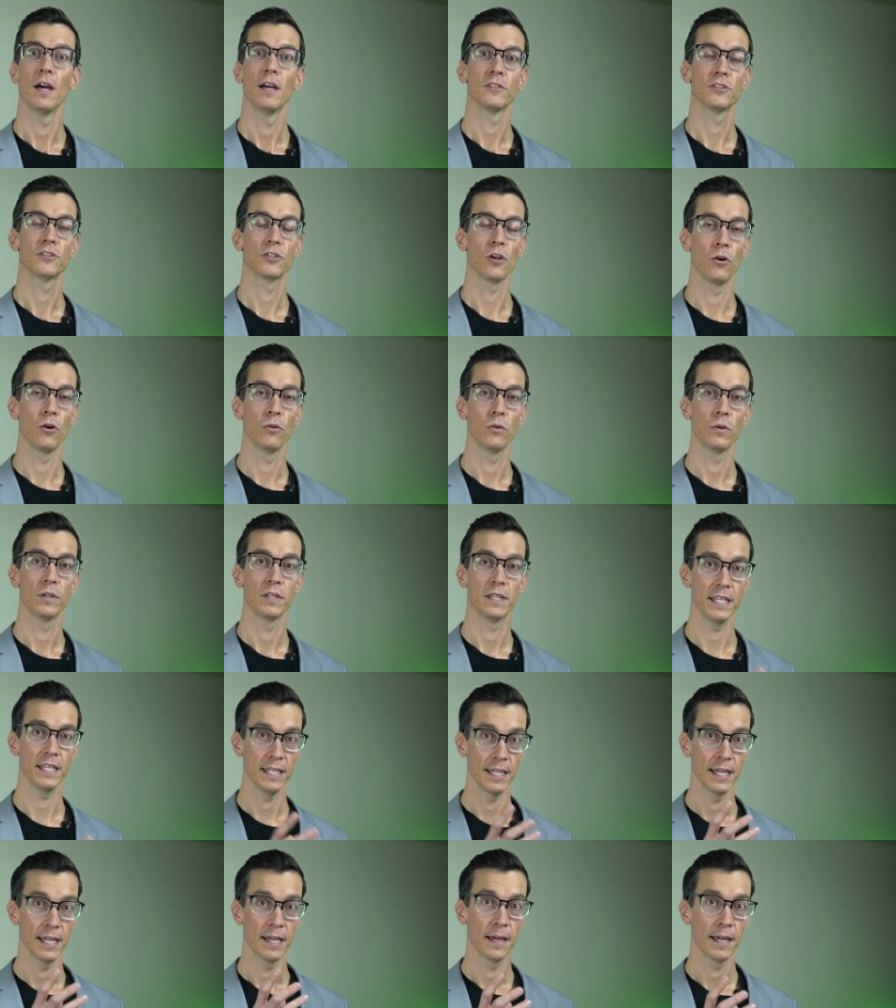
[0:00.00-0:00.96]
So
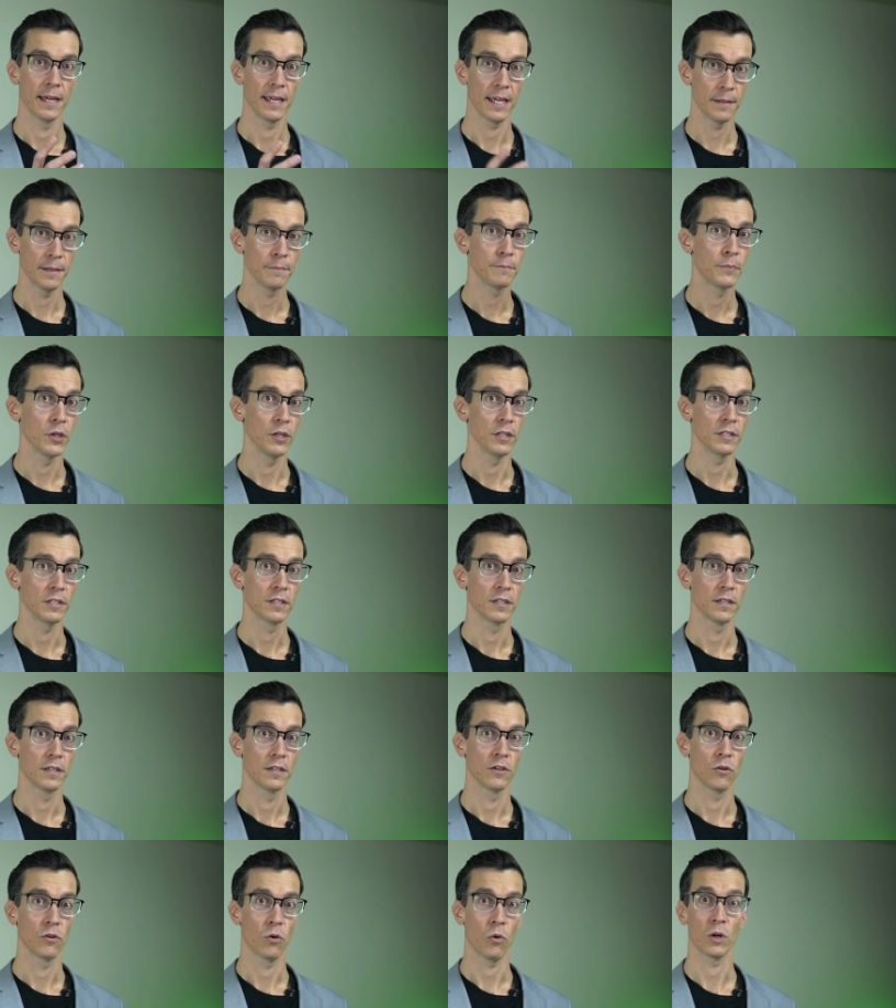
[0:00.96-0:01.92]
the input
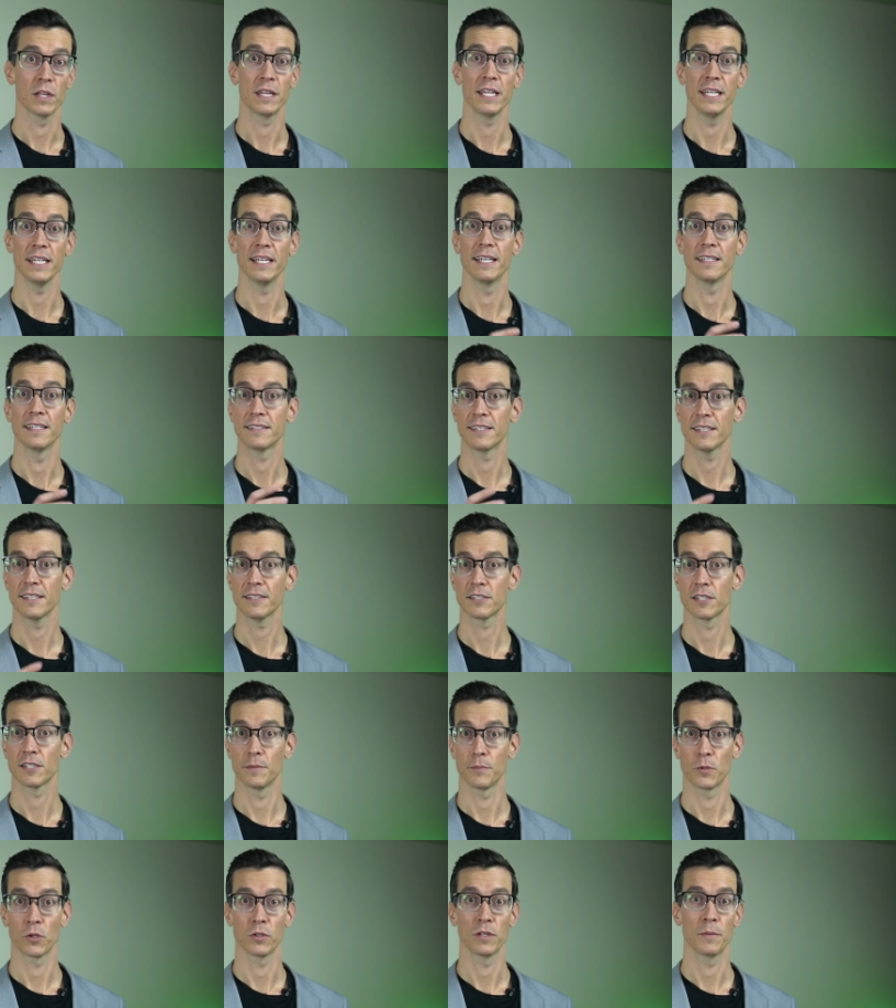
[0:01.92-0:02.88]
or the
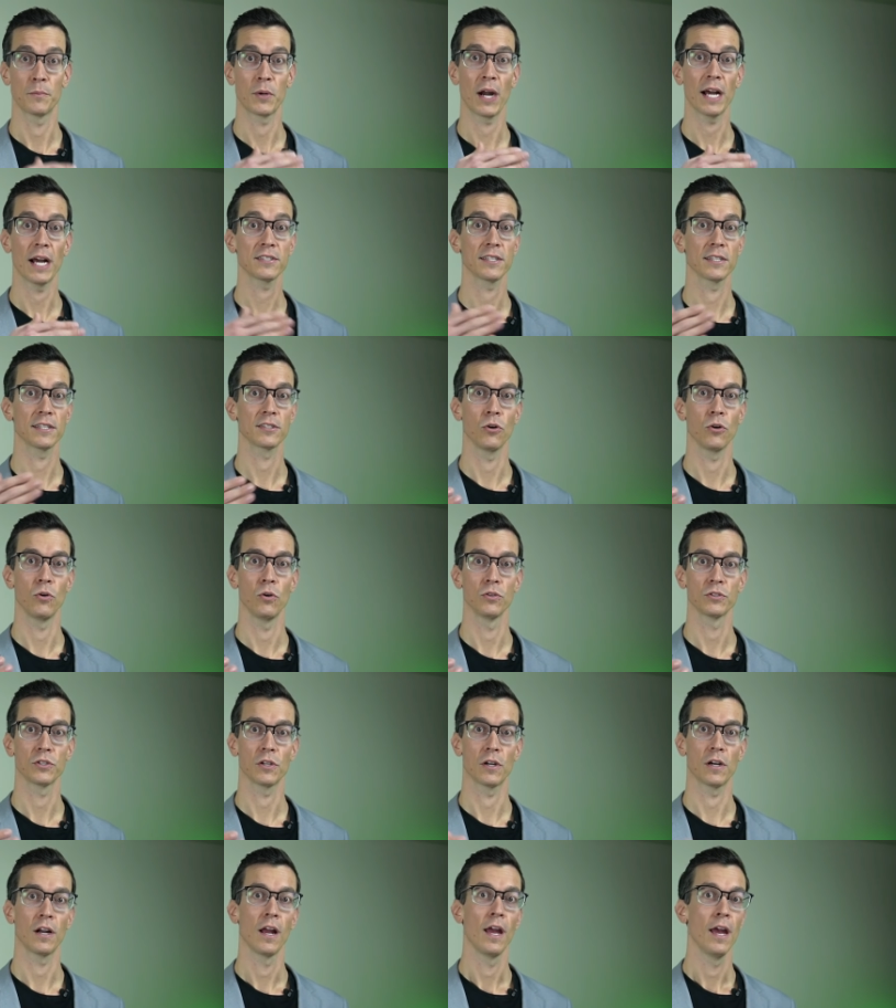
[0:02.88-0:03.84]
system or the process
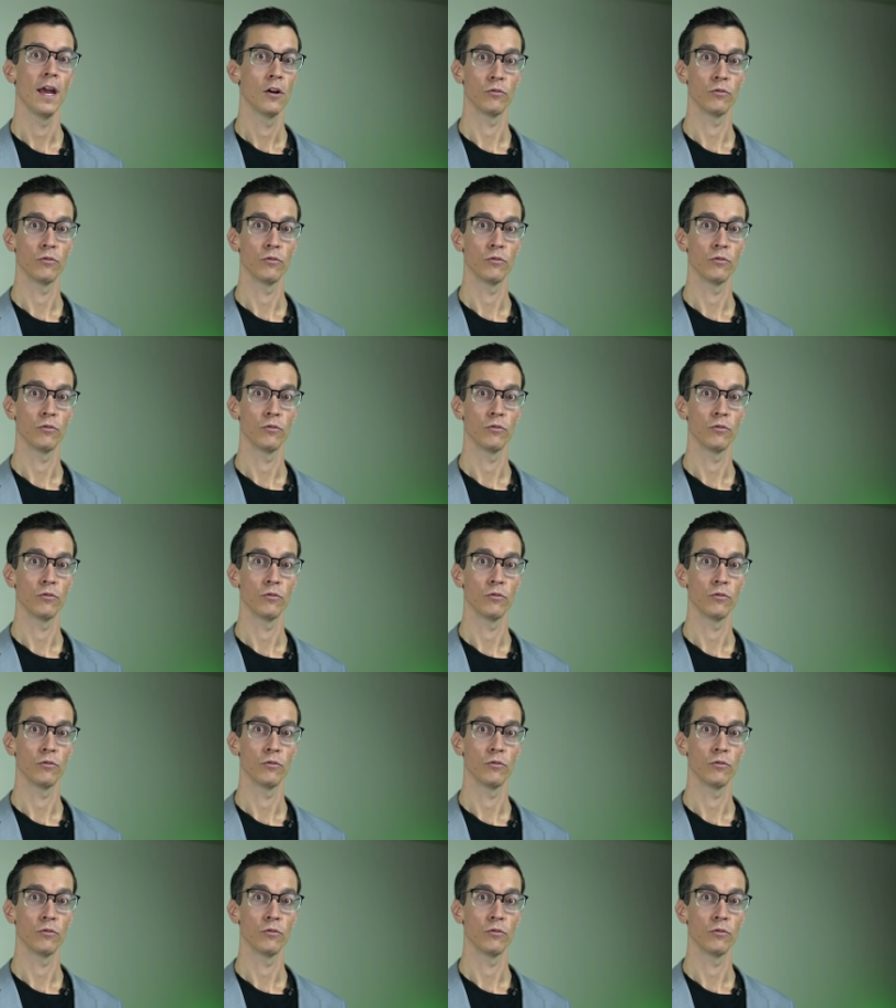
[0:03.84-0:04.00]
goals are